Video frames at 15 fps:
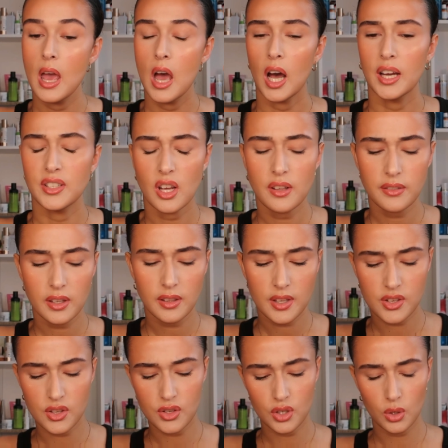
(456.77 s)
I don't think
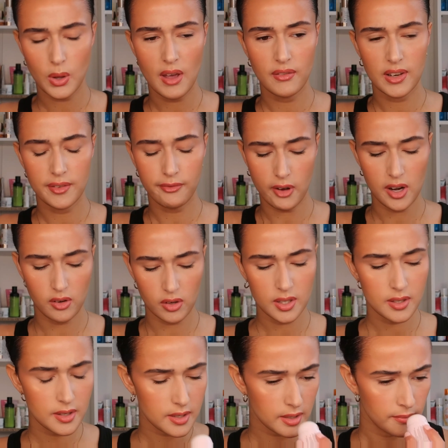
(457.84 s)
this is too heavily
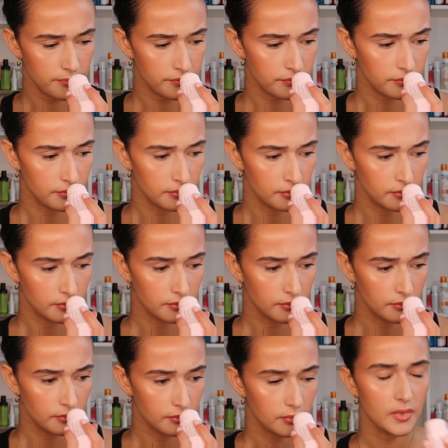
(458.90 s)
fragranced.
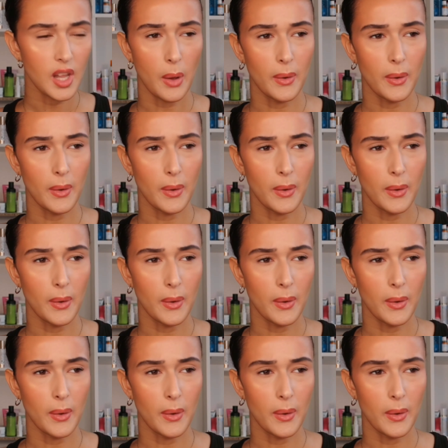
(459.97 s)
No,